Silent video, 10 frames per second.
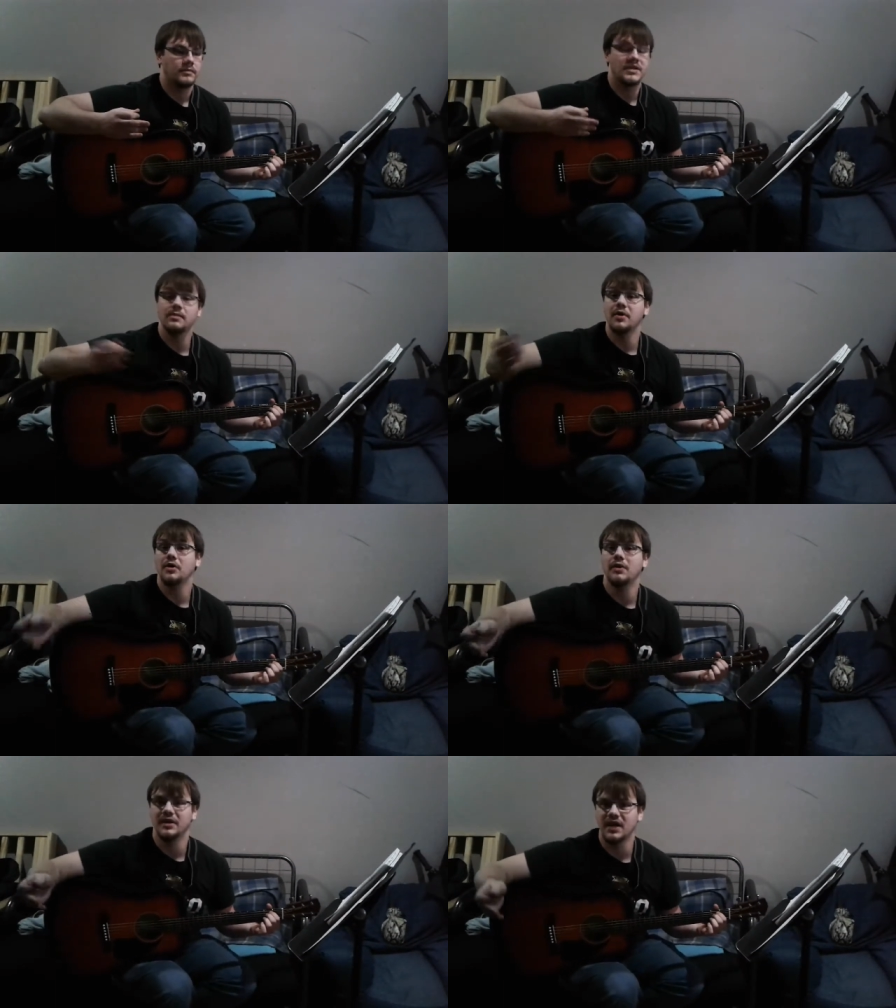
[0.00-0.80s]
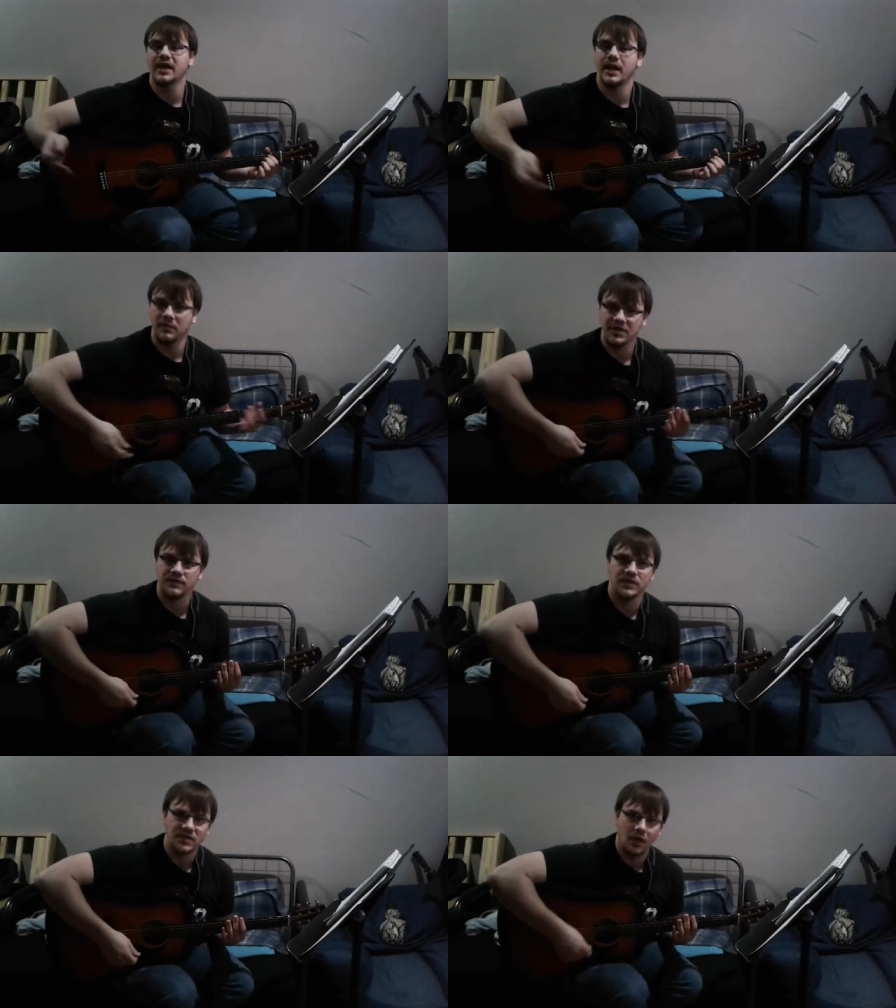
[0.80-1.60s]
tempo and dynamics
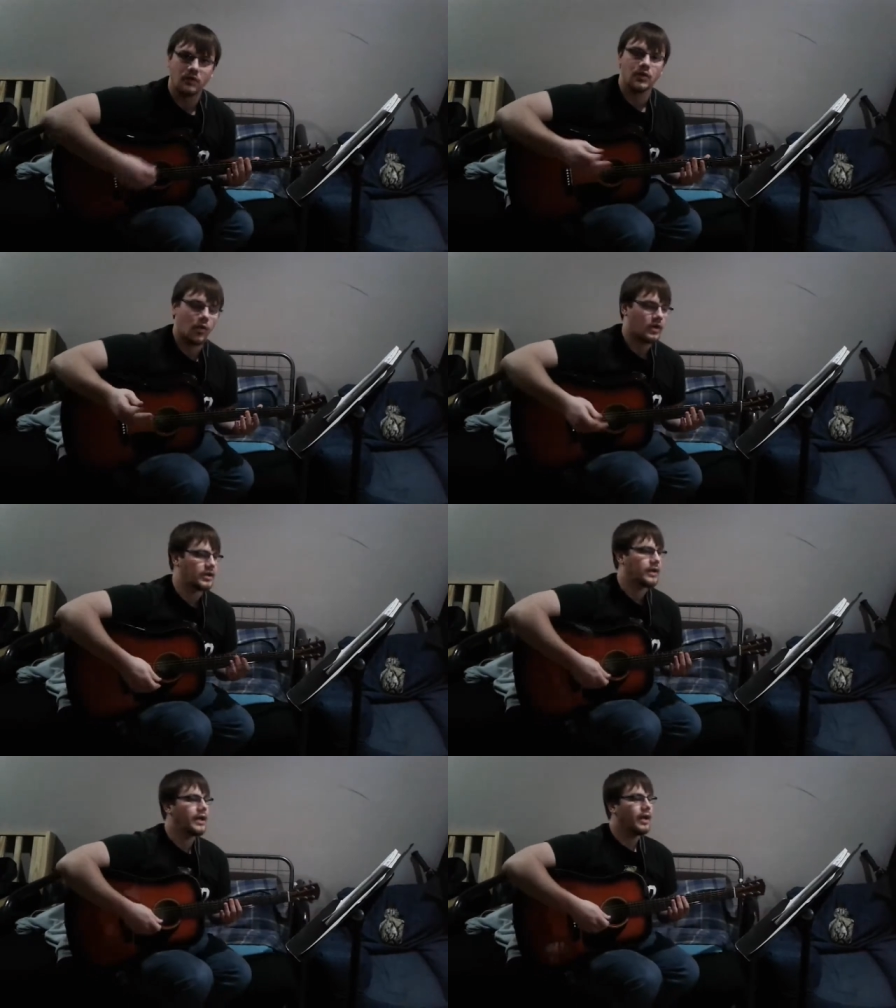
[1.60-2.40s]
of the song accordingly.